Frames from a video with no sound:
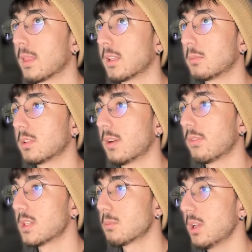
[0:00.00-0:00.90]
Let me
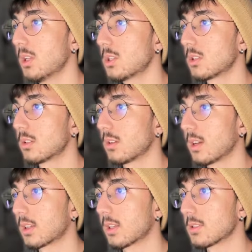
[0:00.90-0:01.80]
refresh page.
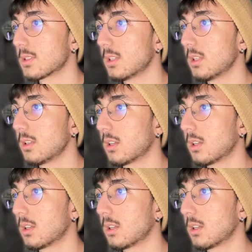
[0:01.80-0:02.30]
I can see the